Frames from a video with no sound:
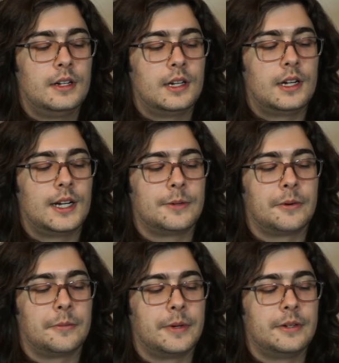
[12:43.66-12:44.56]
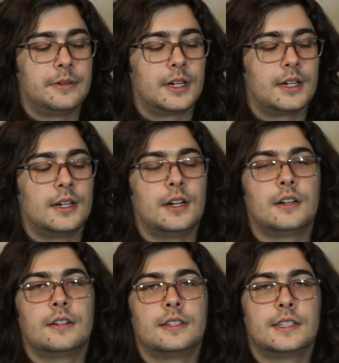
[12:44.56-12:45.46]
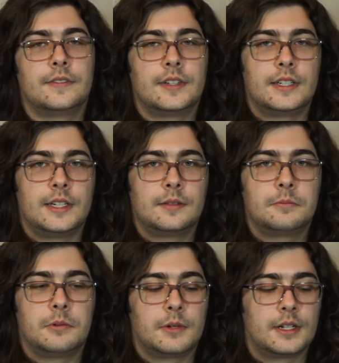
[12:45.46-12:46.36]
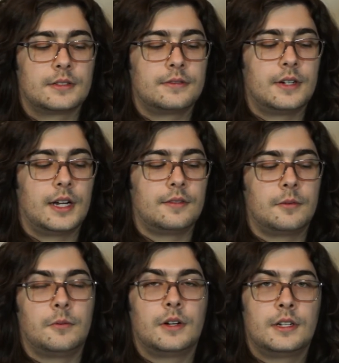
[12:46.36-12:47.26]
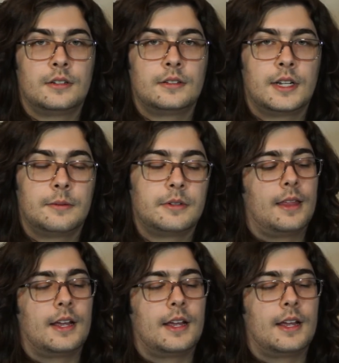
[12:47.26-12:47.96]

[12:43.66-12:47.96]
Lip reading: we would be doing 117.51 damage.